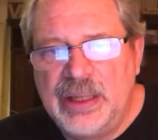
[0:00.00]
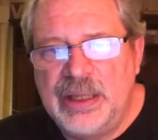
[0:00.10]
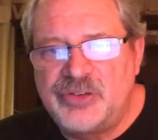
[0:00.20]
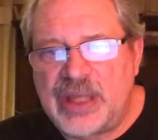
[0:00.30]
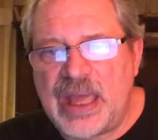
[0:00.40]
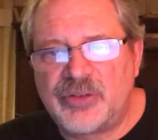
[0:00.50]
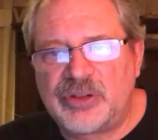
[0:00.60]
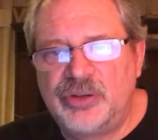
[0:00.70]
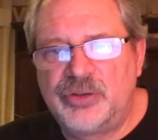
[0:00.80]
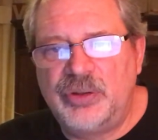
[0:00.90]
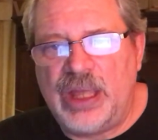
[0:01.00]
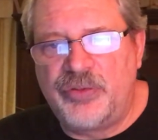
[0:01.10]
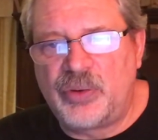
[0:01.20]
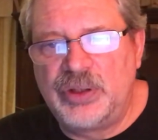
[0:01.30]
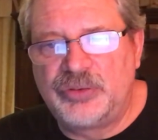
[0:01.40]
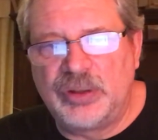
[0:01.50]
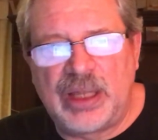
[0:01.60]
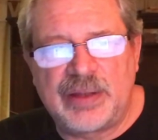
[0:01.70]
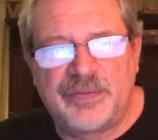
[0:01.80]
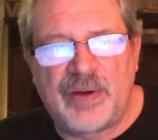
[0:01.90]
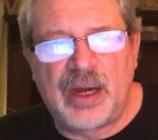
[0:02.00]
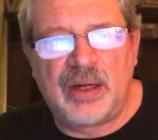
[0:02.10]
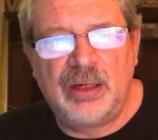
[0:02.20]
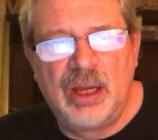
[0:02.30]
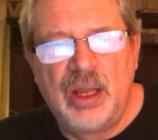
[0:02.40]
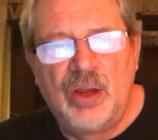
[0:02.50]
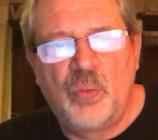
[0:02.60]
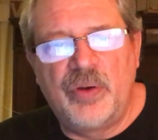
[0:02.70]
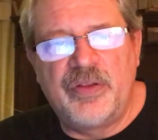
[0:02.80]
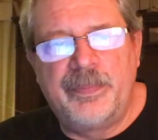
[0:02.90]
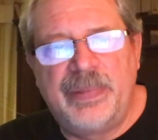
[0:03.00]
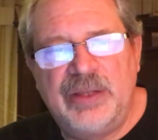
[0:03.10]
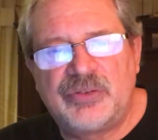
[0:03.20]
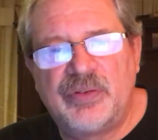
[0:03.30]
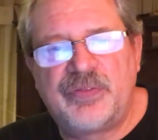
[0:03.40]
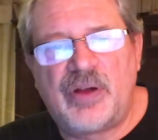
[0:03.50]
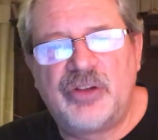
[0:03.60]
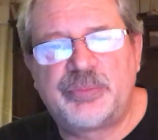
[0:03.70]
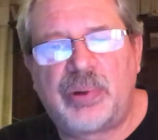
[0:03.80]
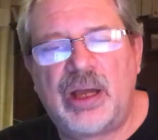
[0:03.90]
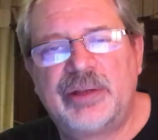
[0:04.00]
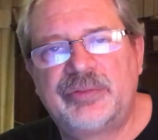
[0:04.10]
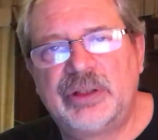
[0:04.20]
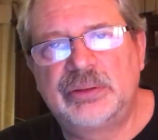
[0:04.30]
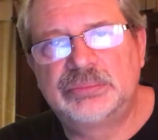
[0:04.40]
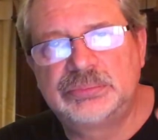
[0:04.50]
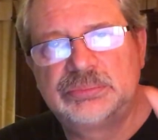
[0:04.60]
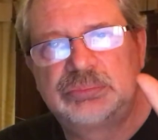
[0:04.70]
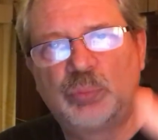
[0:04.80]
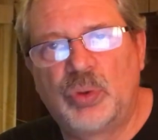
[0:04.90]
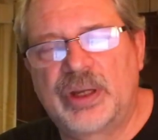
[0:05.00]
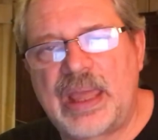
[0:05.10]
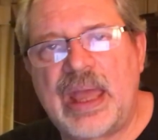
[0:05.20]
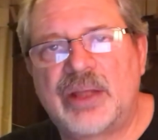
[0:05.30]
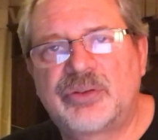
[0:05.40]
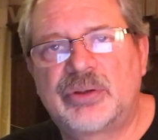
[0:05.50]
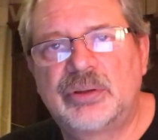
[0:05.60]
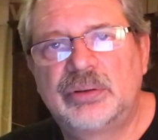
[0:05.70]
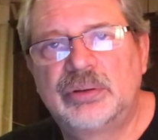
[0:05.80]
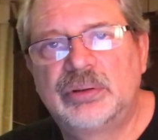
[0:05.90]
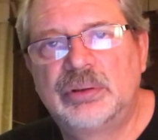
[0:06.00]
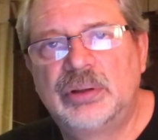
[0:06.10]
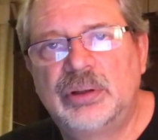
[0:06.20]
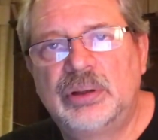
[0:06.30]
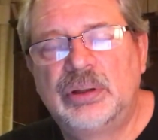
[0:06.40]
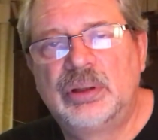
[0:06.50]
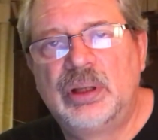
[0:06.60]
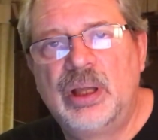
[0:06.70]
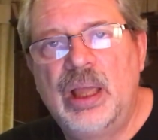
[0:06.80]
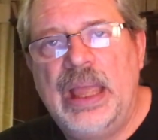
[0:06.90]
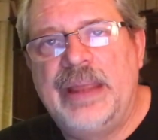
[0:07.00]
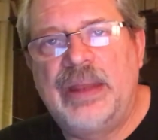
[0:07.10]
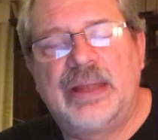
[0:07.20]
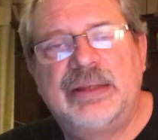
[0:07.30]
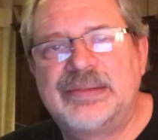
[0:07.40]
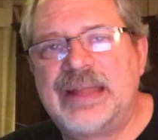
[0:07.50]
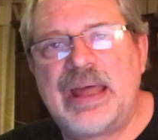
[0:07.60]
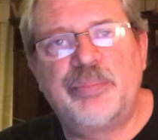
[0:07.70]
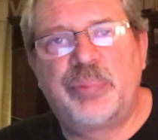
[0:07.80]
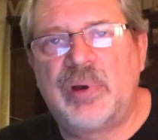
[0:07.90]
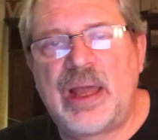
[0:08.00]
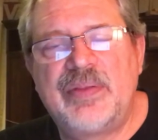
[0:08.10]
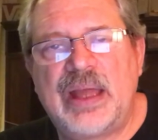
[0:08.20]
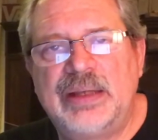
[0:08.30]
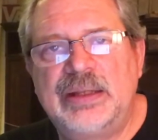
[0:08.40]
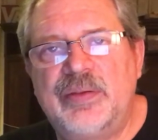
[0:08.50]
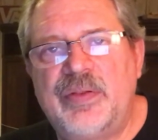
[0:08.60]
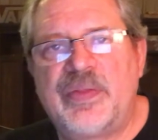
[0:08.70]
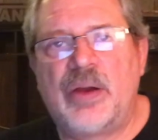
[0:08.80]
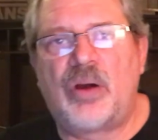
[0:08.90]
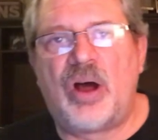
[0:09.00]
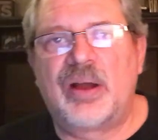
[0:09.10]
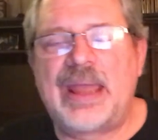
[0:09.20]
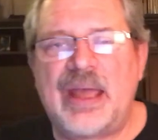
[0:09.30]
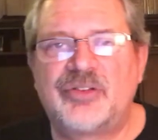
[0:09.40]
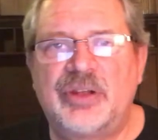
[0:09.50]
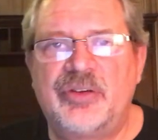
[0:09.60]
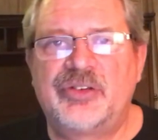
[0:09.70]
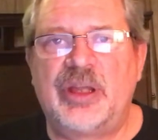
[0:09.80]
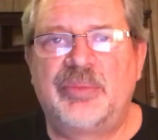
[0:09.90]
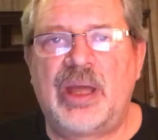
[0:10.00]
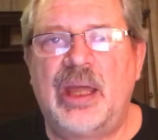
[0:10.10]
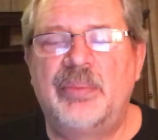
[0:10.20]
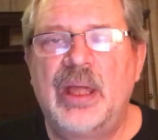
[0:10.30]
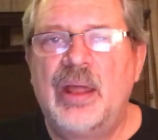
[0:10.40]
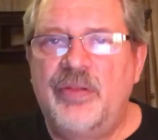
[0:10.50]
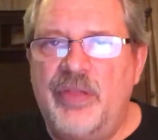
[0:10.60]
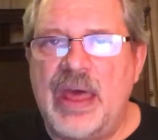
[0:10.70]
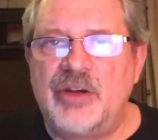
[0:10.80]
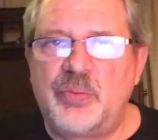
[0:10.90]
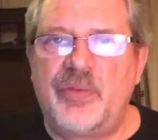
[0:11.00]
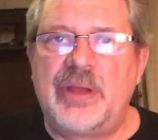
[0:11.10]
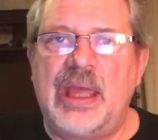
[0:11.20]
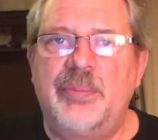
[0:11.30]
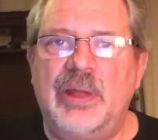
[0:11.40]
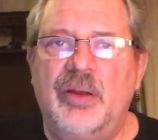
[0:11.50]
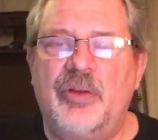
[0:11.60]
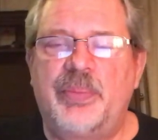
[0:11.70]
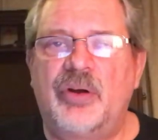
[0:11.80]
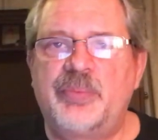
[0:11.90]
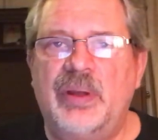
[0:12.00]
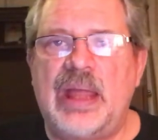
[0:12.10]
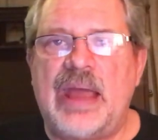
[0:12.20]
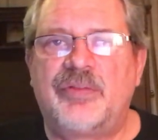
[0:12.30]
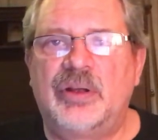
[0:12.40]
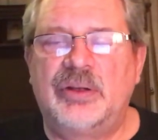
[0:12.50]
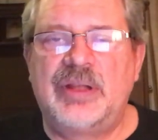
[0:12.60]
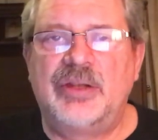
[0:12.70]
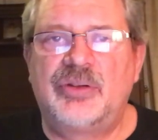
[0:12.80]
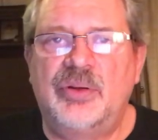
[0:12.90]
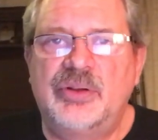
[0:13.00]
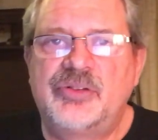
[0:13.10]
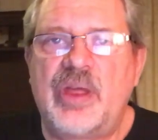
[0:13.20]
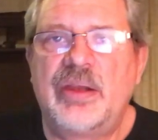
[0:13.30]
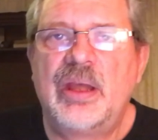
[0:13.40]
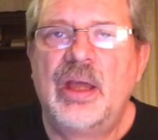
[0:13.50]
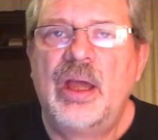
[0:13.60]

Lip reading: He's cast into and thrown into the lake of fire, where the beast and the false prophet were cast. And that does not imply the idea that they are all cast in at the same time. That is what the amill and the postmill have to attend to, is that,